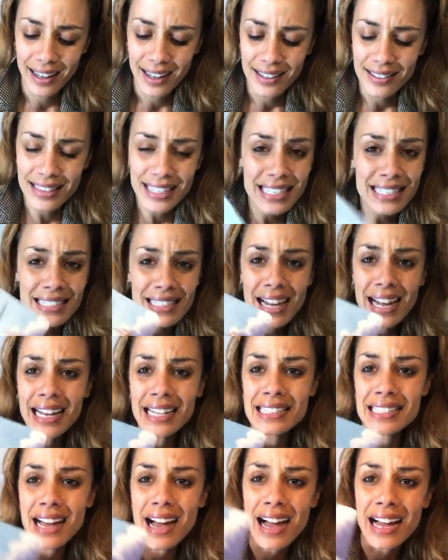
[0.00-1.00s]
This
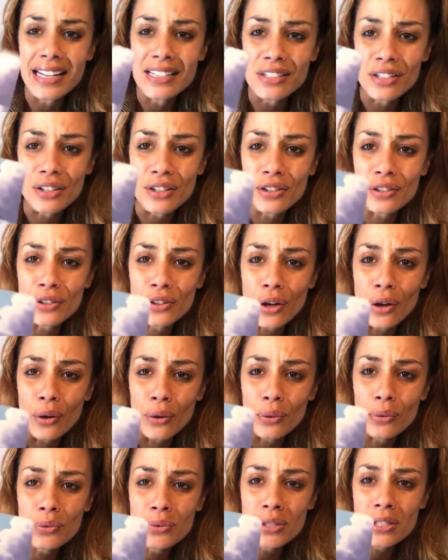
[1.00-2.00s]
guy's eyes are
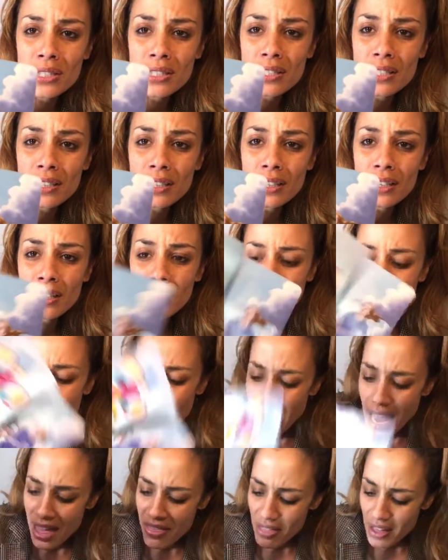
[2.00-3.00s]
closed.
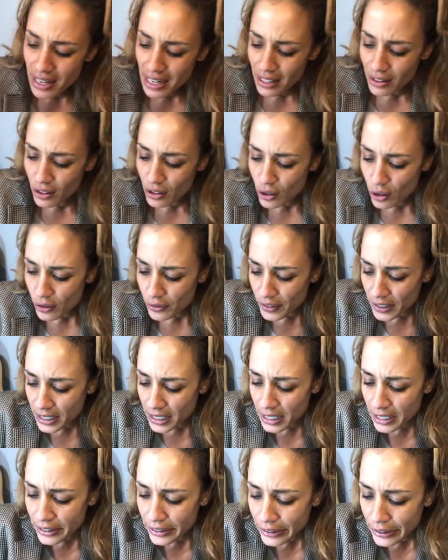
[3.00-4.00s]
And then I look over
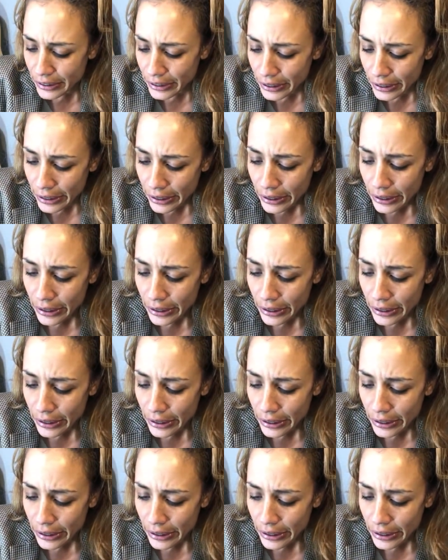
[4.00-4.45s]
here.